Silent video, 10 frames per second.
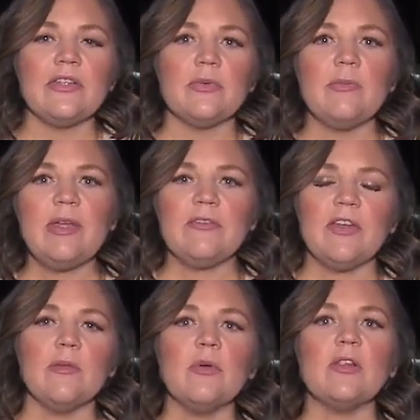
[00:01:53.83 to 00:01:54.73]
this will be
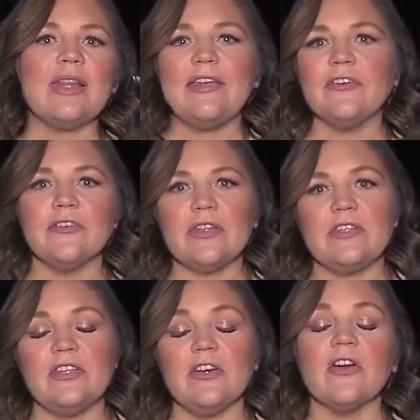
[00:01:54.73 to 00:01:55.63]
available later
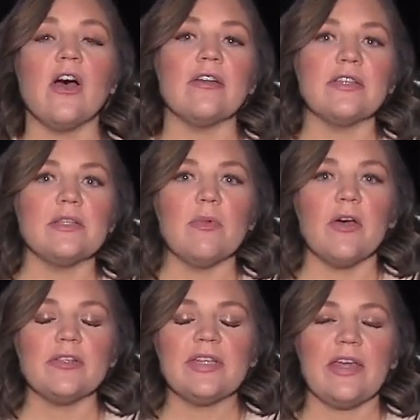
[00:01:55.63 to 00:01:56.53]
this year on a
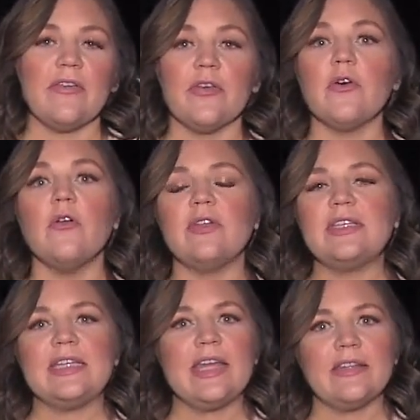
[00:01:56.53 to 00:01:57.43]
small scale. The goal
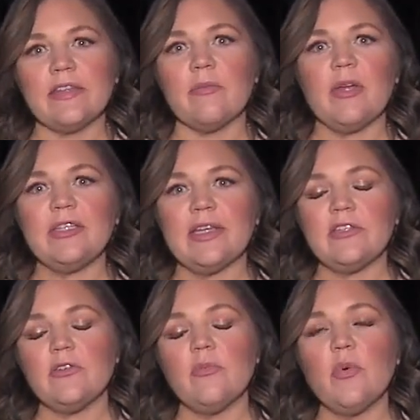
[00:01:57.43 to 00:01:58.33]
is to get the blood
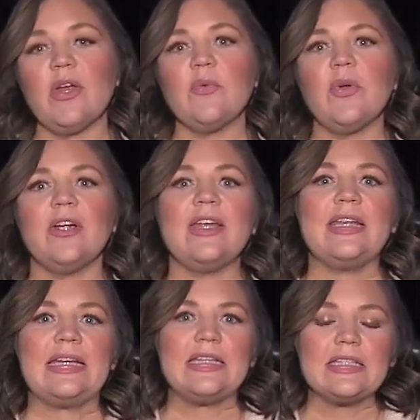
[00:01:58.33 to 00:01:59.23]
test to a point where it
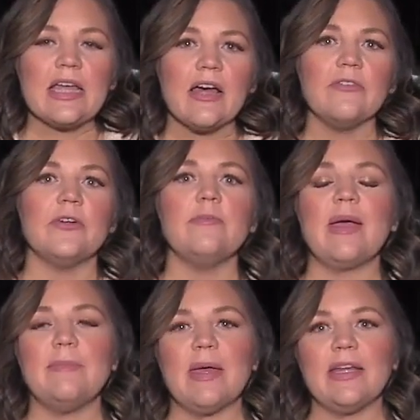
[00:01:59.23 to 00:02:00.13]
is covered
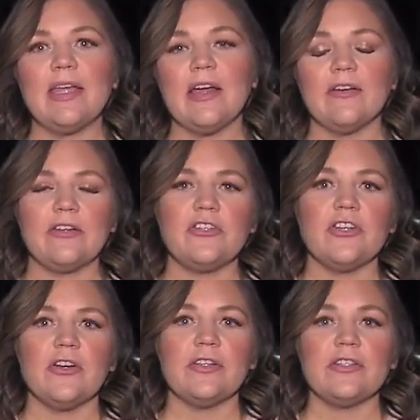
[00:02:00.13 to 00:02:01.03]
by Medicare and
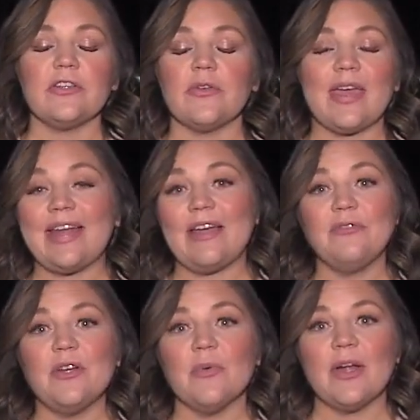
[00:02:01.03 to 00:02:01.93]
insurance so that
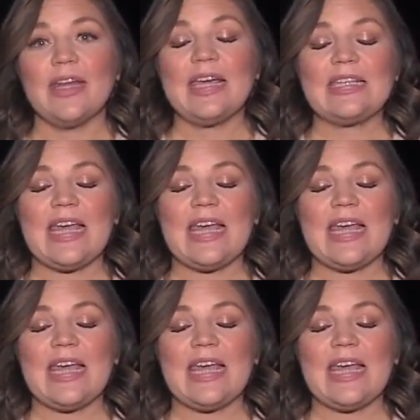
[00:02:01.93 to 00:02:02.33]
everyone has